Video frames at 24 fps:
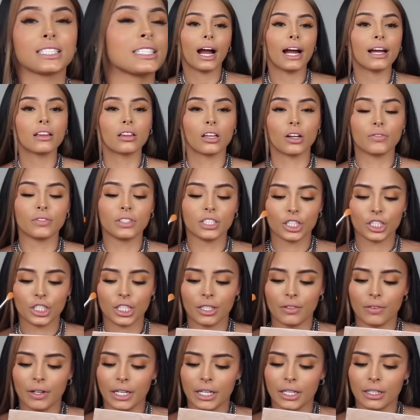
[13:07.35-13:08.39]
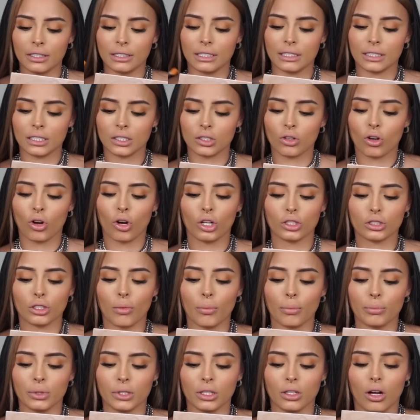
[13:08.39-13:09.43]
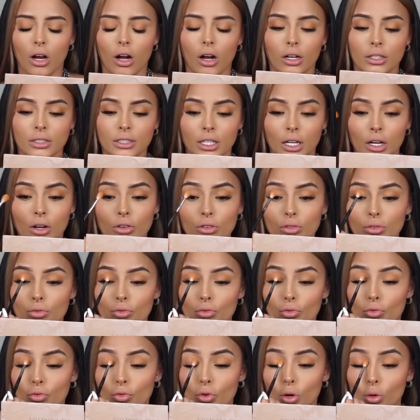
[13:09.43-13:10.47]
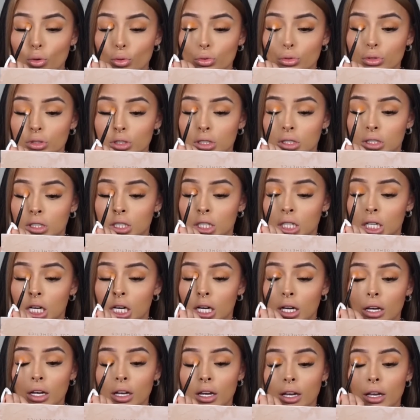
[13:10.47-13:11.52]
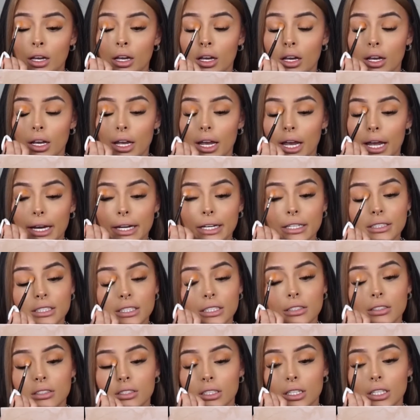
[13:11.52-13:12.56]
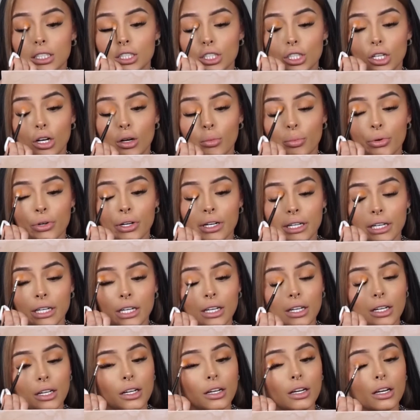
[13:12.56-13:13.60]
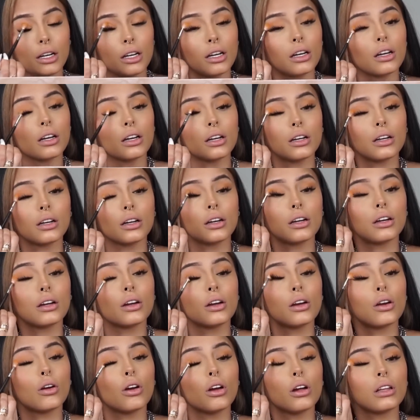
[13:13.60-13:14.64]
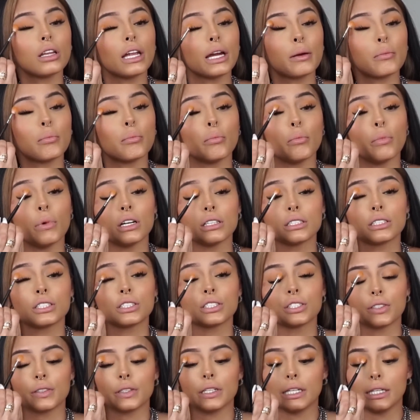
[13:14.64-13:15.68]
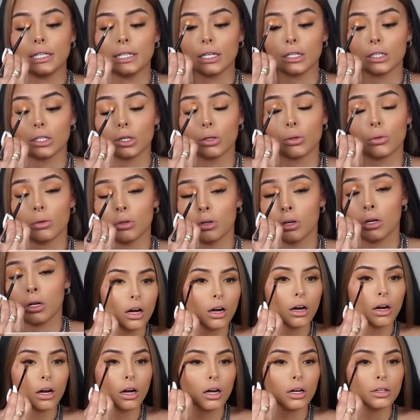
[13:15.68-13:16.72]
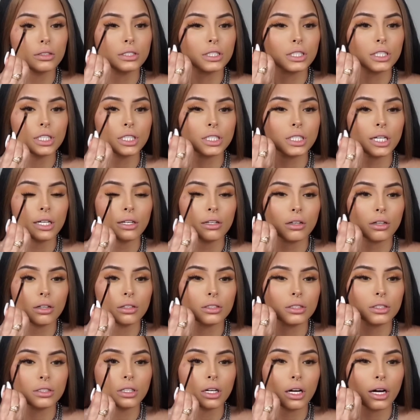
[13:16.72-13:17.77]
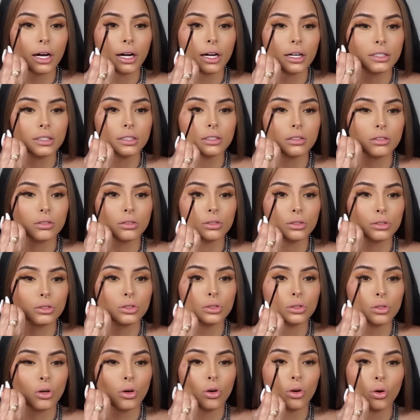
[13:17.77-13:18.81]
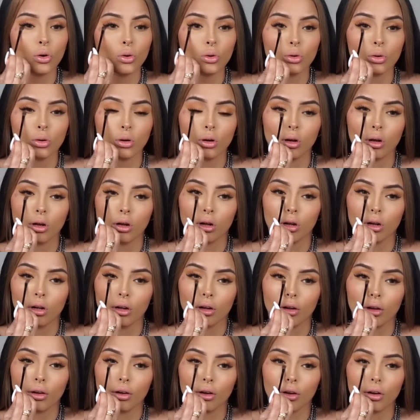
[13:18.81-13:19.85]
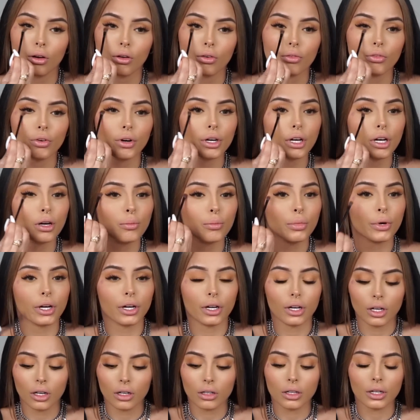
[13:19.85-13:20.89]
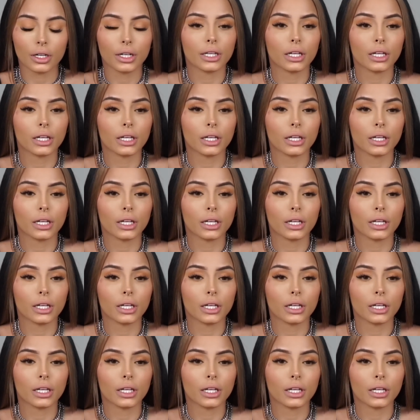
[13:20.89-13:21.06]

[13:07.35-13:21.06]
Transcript: I love this shade right here. This is called Blonde Rose. And it's just such a pretty, like, mustardy yellow. This shade under the eye just looks so freaking pretty.